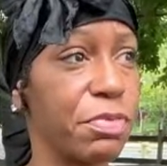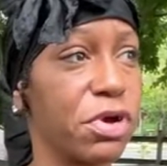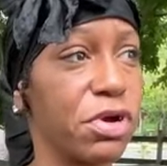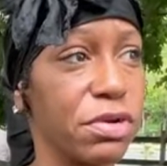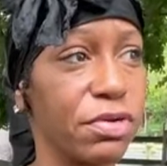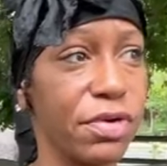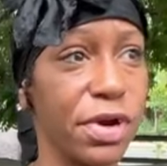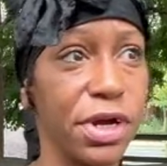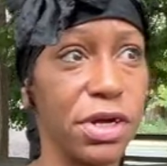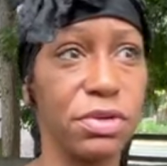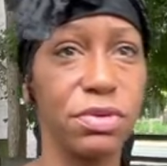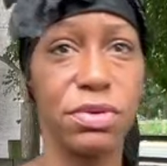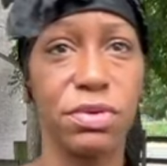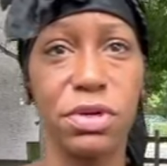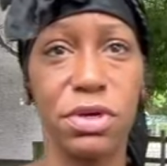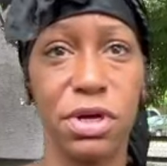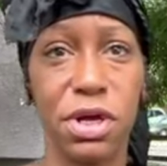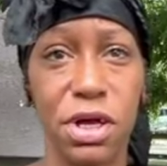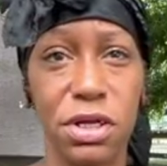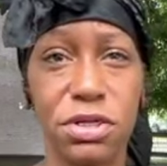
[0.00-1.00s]
Her
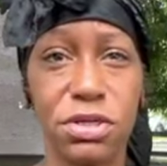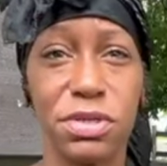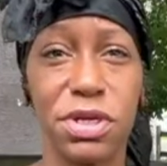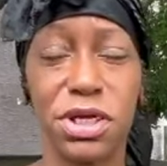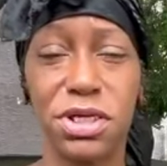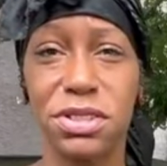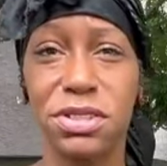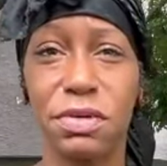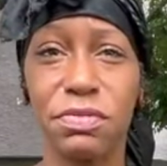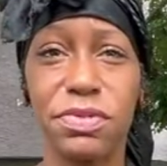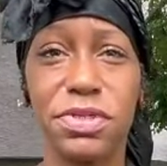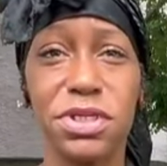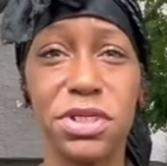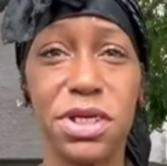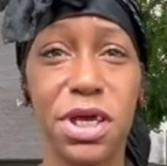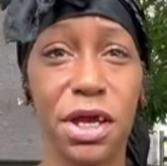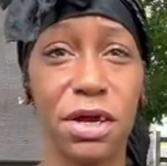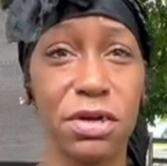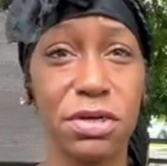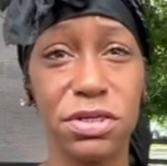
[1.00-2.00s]
granddaughter got to it. That stuff
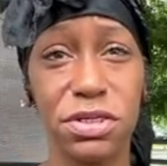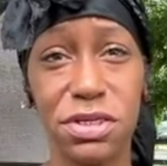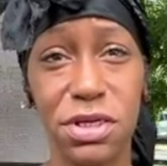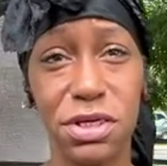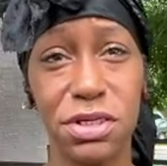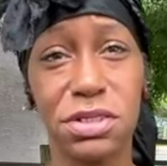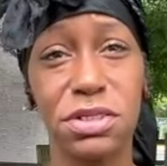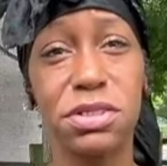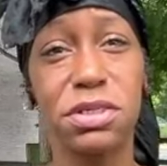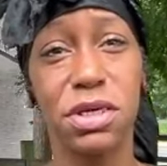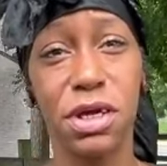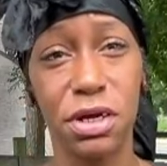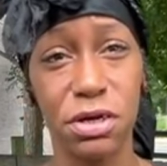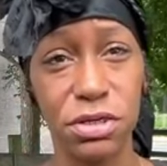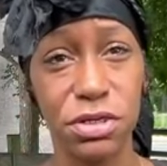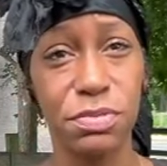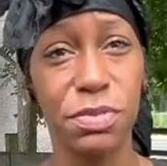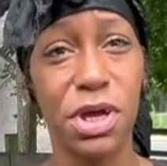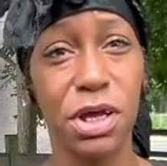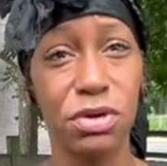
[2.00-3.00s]

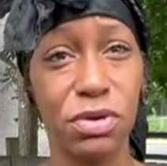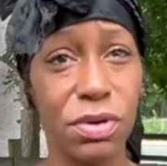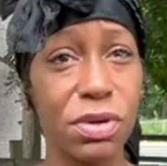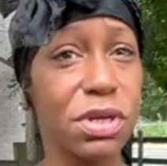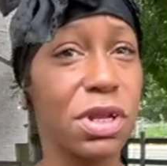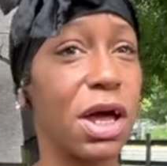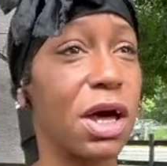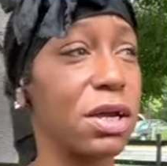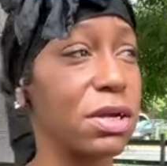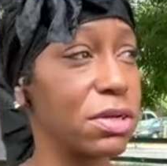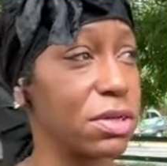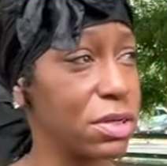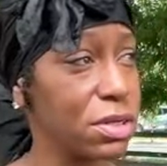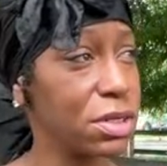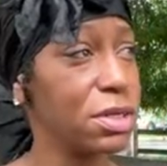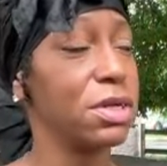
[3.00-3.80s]
scares me. I know a lot of,